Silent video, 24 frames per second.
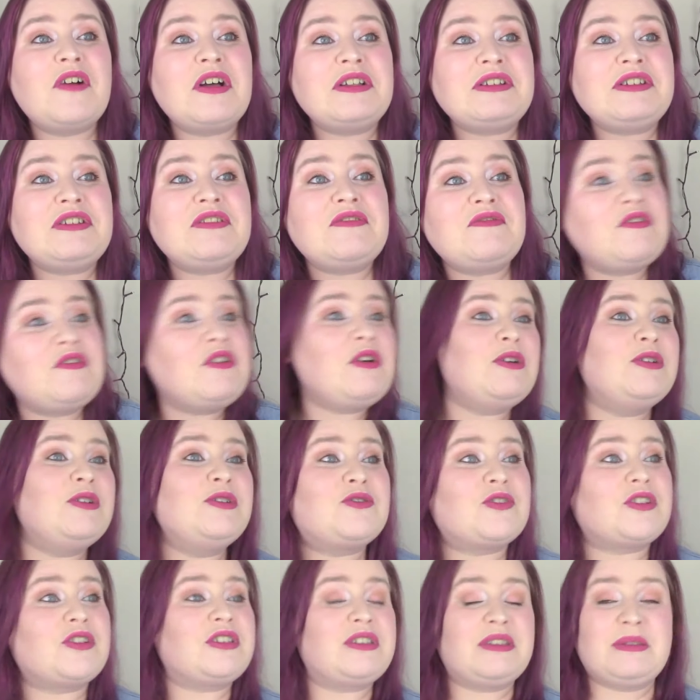on to
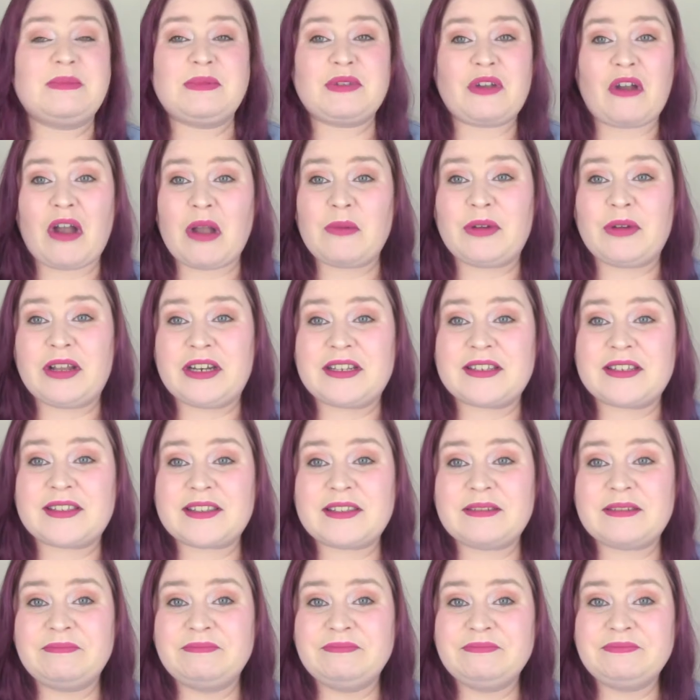400 subscribe winners.
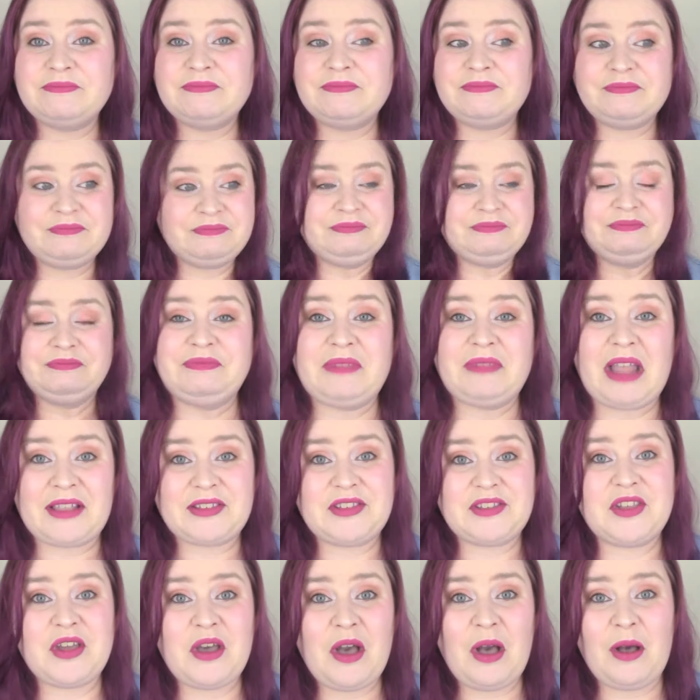That's
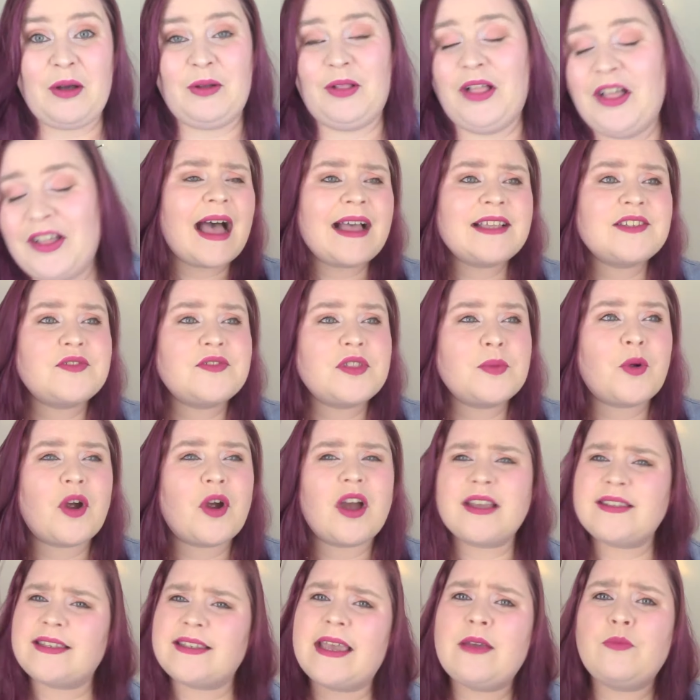the goal. As for the
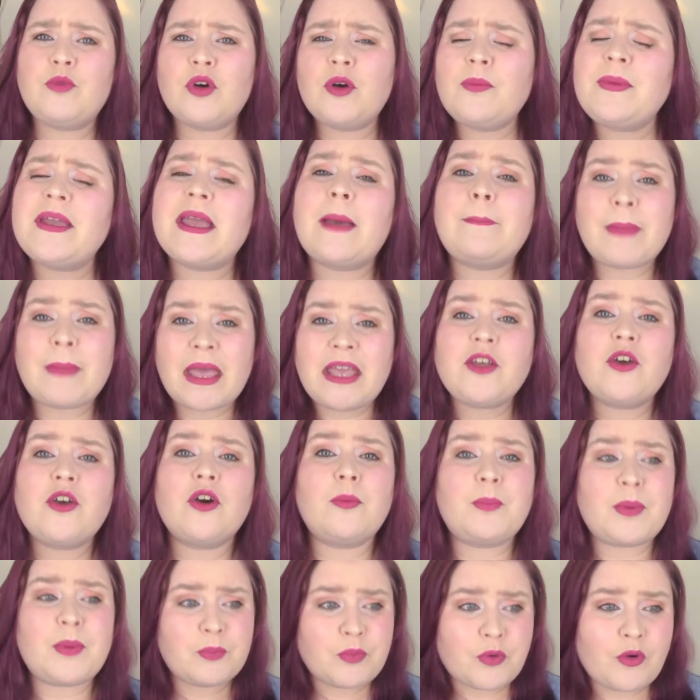prize, it will be a
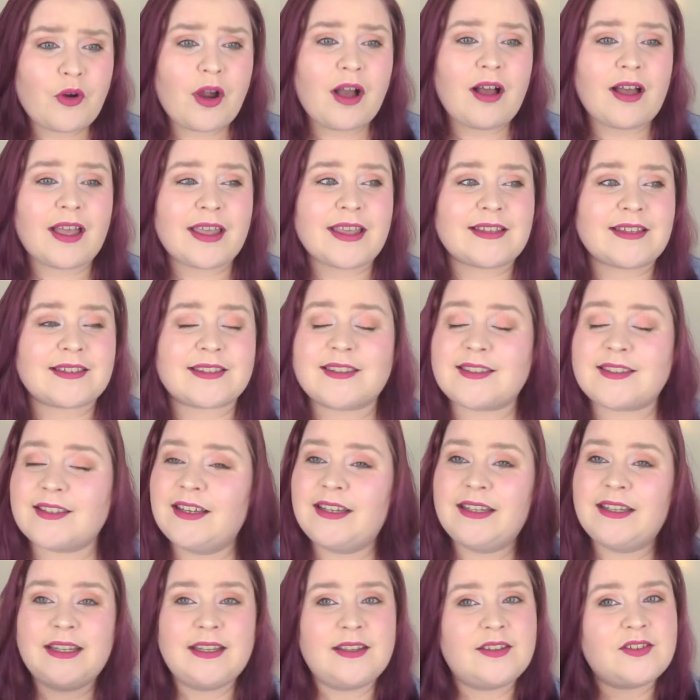makeup prize.
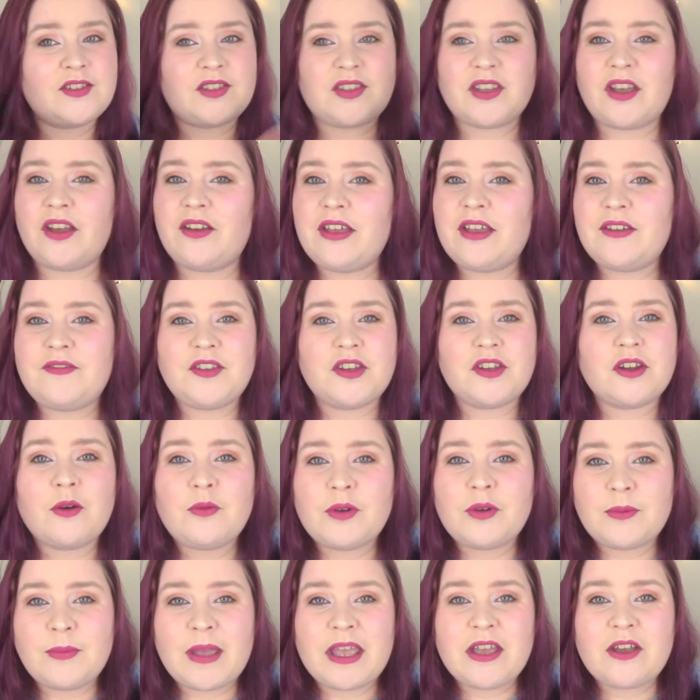So if you don't
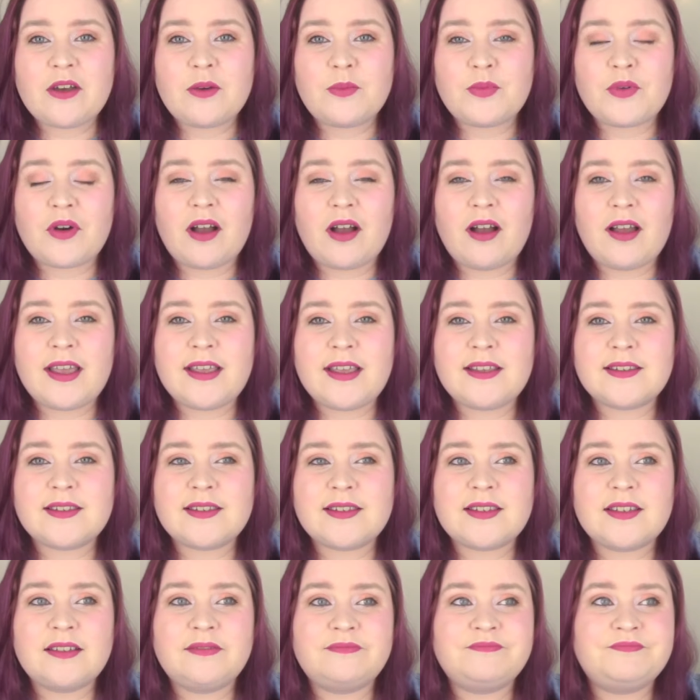want a makeup
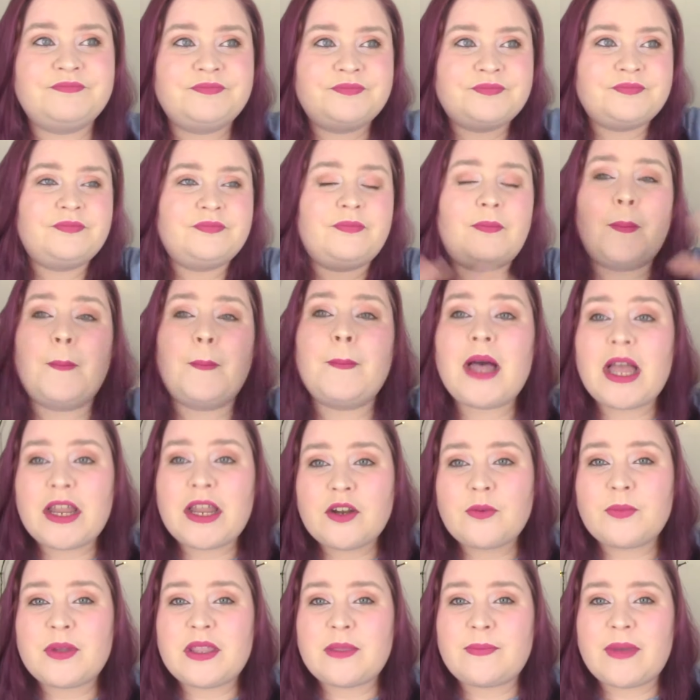prize, might
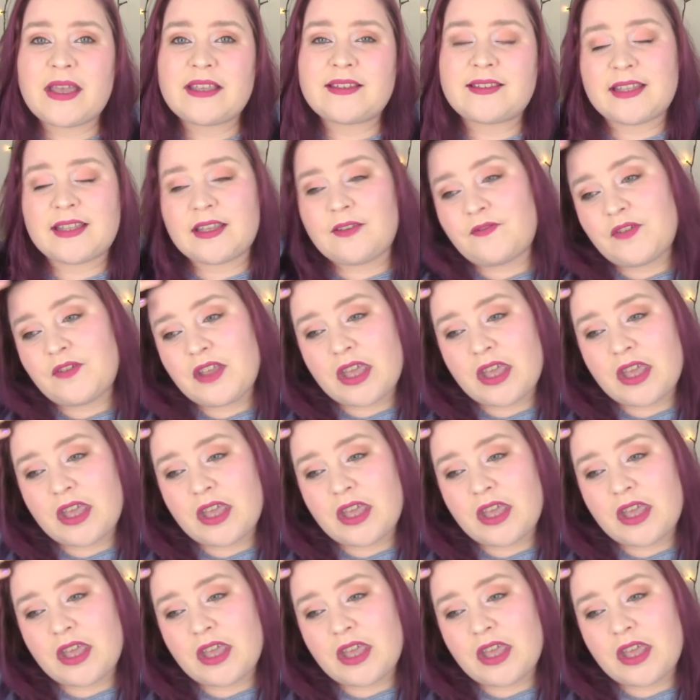not be the best thing for